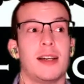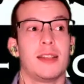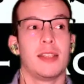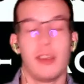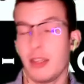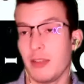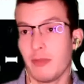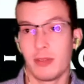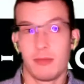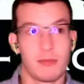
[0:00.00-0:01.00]

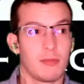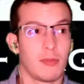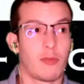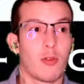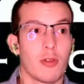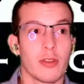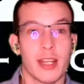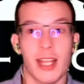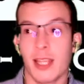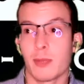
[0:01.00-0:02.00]
Even before
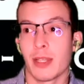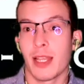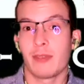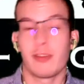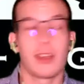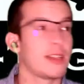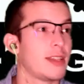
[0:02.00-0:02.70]
an Aspen Ladd fight,